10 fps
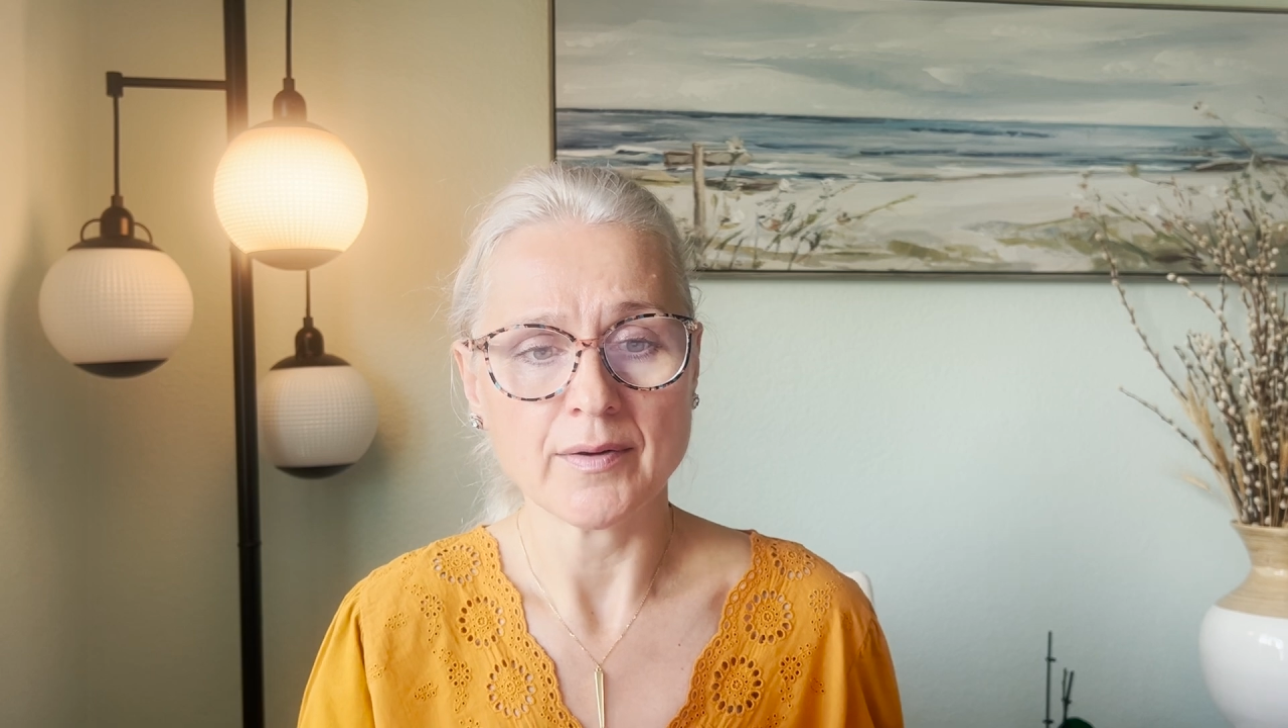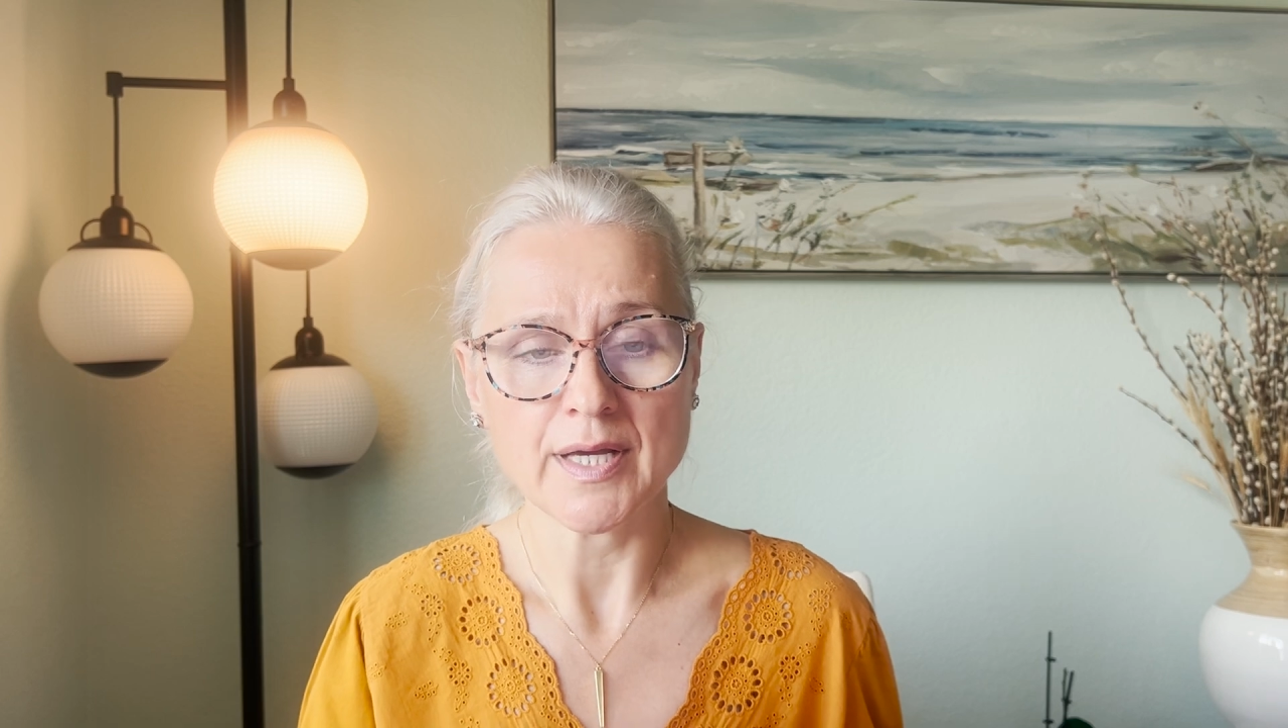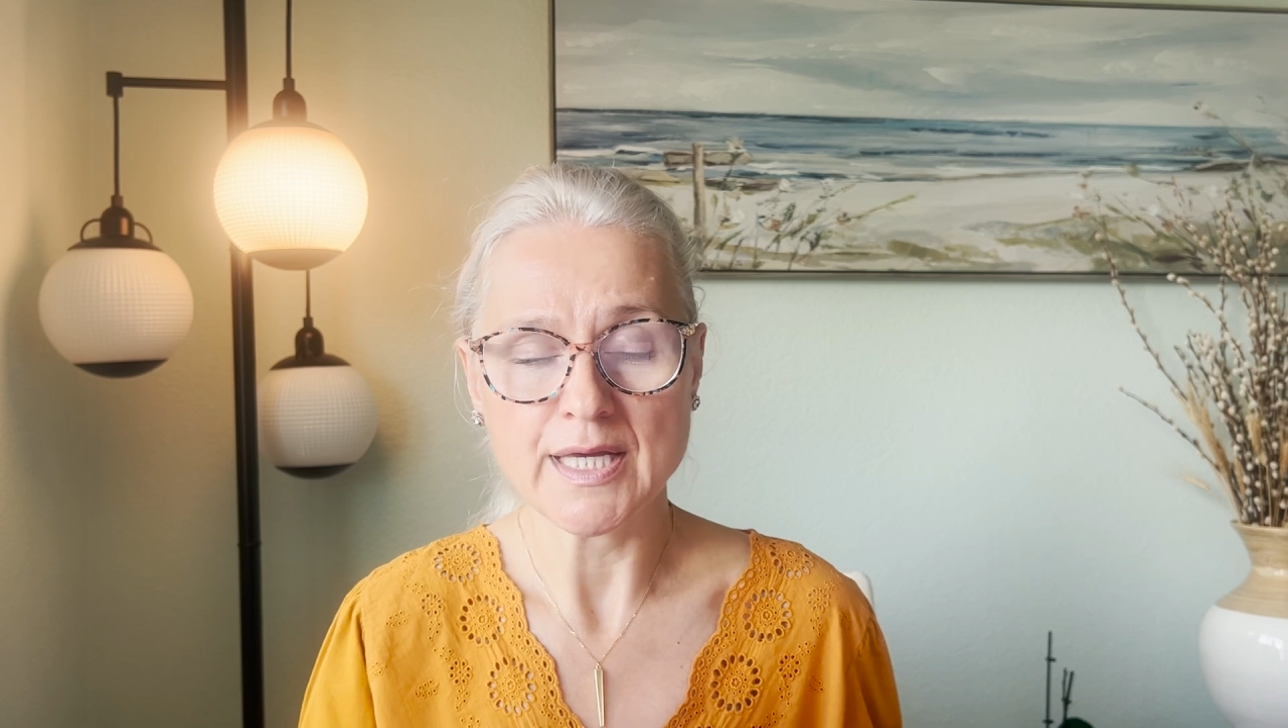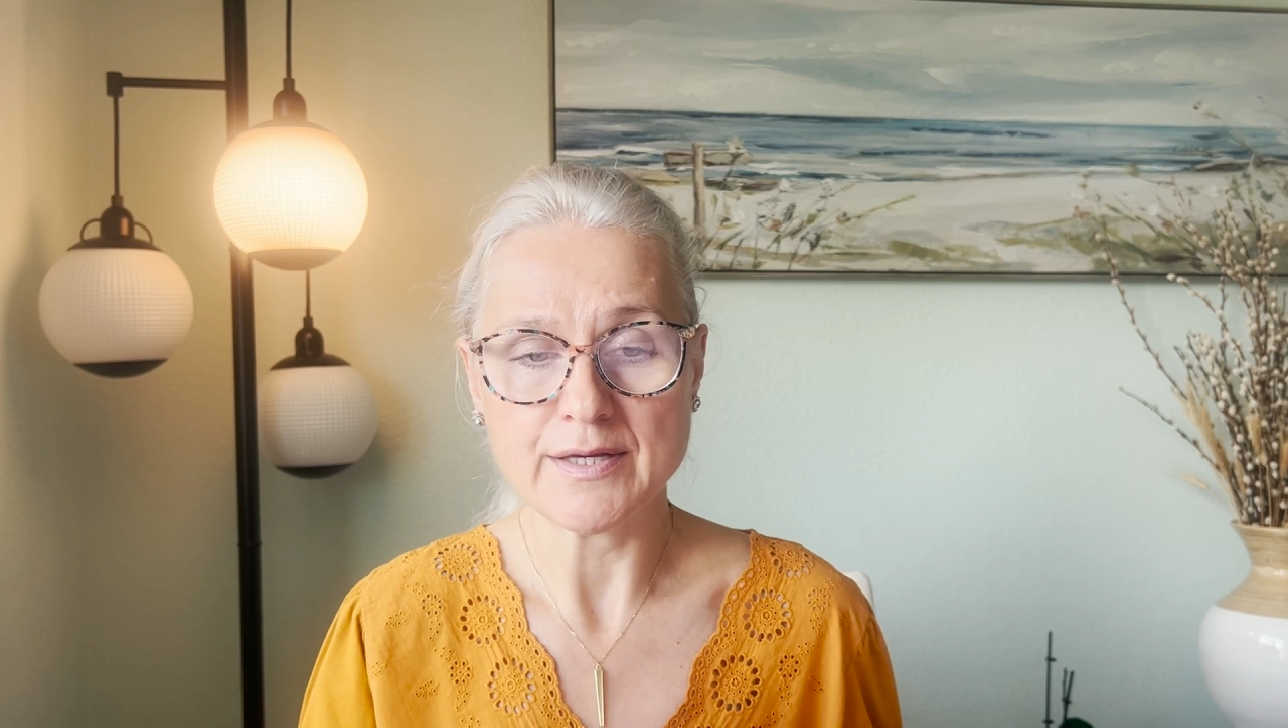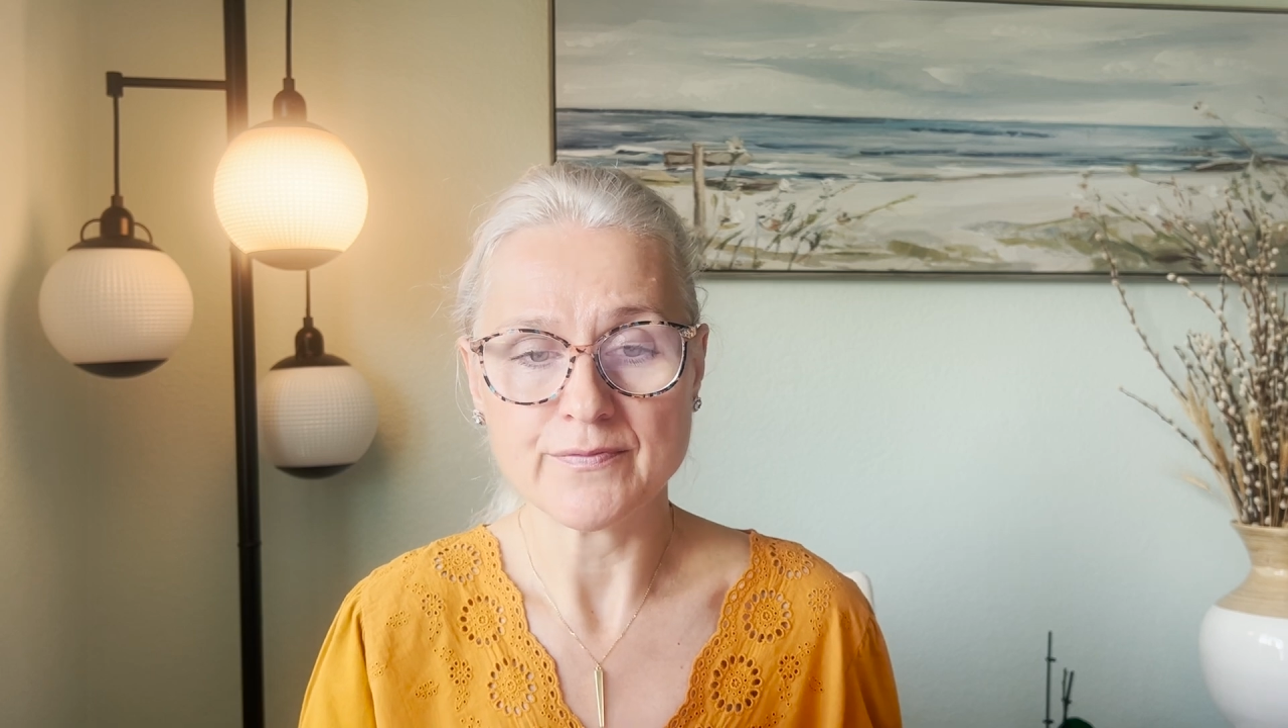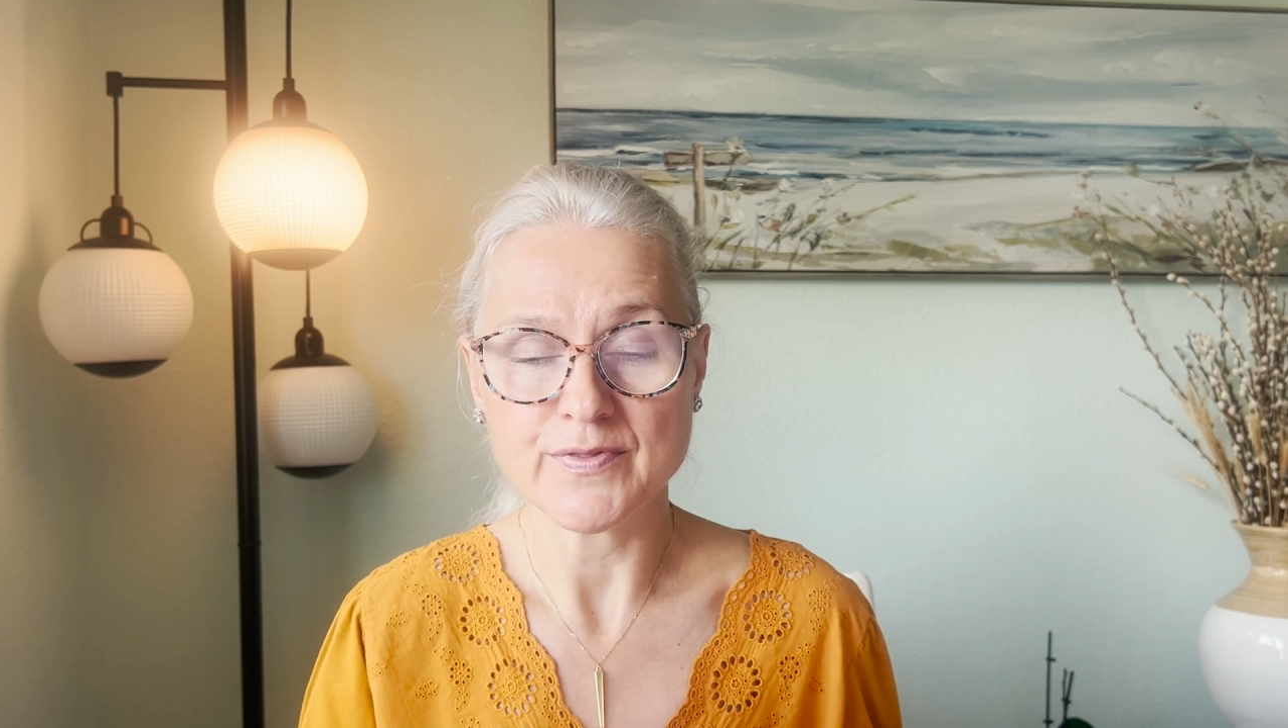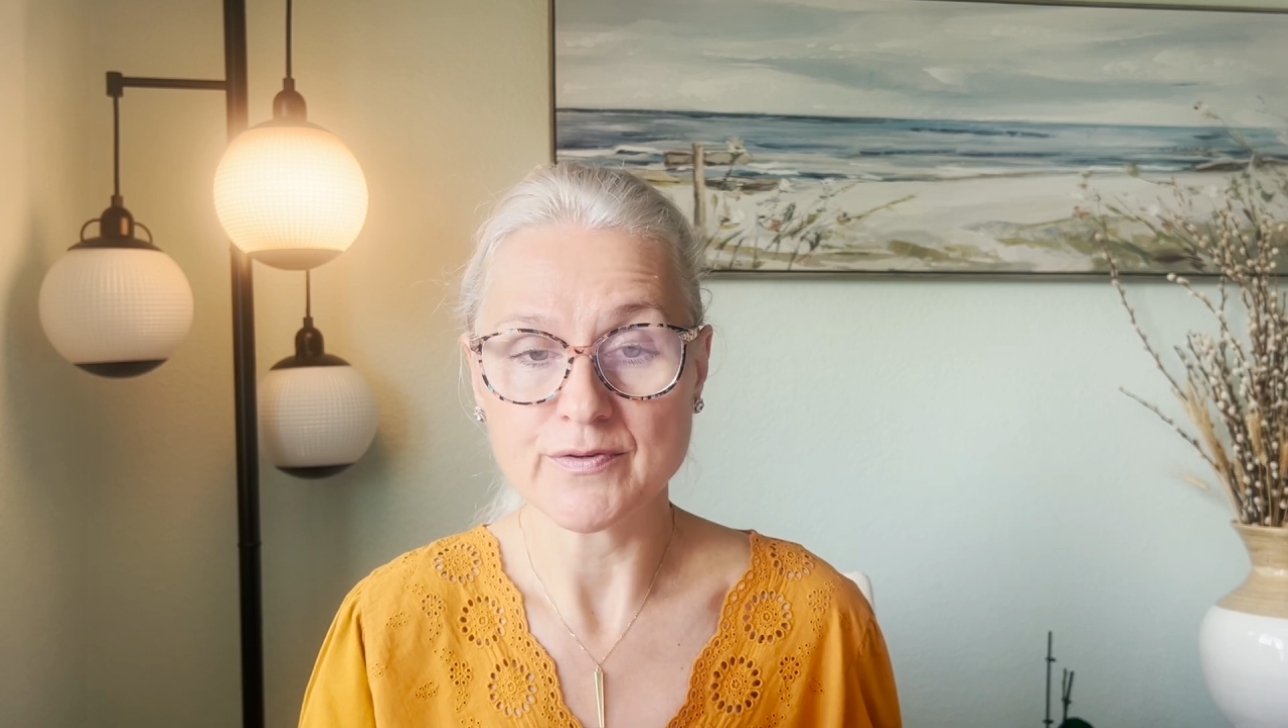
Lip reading: If the